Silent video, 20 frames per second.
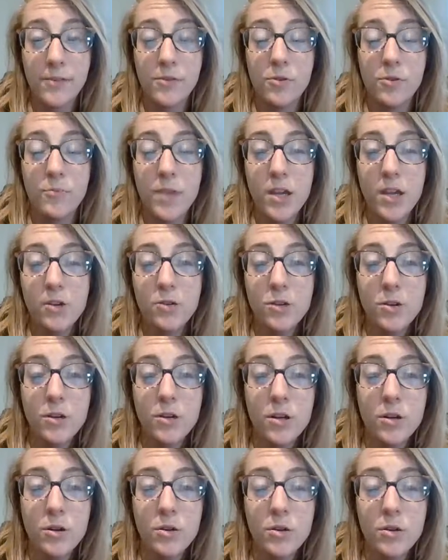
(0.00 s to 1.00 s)
So make sure
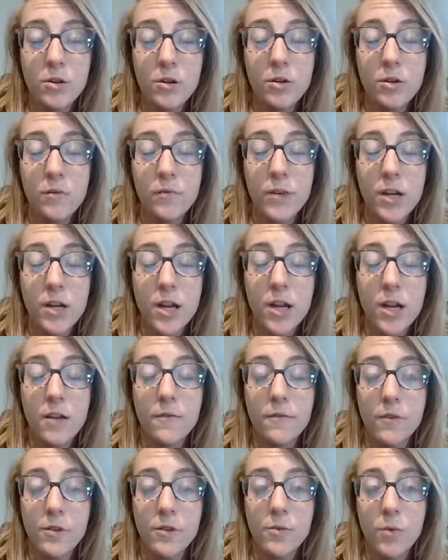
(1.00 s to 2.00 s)
you're you're reading
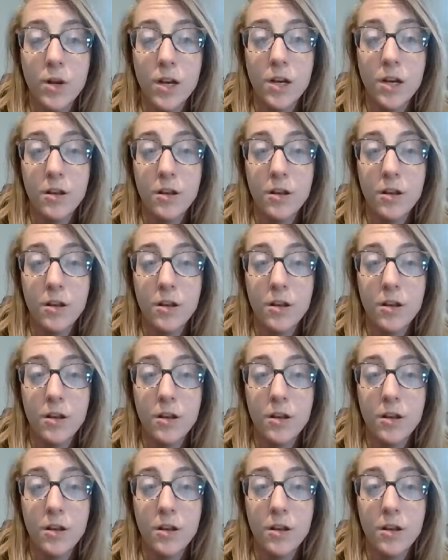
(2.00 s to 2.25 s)
for 20